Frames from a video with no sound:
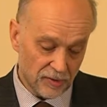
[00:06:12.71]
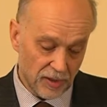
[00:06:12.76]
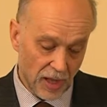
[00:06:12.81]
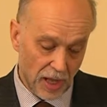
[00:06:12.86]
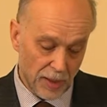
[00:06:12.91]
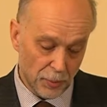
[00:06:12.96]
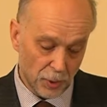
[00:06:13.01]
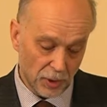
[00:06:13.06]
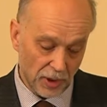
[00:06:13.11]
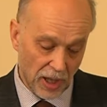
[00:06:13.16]
in the
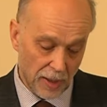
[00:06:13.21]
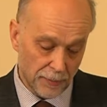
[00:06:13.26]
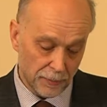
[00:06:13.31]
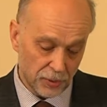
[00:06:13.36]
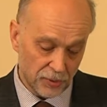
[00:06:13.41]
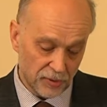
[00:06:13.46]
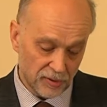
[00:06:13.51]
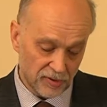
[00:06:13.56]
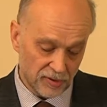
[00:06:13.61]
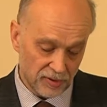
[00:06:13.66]

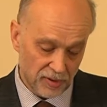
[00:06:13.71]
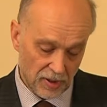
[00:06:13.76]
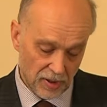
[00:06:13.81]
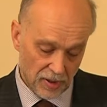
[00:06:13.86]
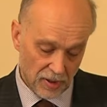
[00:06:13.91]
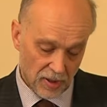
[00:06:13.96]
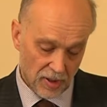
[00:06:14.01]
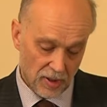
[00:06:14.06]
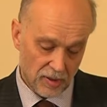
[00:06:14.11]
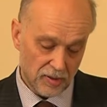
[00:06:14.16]
hippocampus,
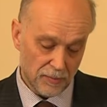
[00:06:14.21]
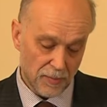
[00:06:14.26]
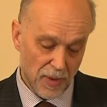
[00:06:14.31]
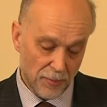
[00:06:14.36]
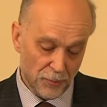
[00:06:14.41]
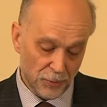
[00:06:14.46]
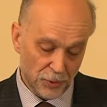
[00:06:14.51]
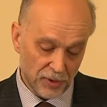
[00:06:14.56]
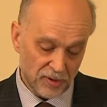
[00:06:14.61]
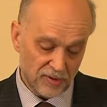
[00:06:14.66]
the
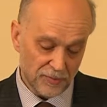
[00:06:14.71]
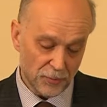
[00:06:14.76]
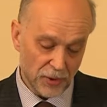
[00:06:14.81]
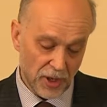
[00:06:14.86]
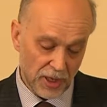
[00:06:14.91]
brain's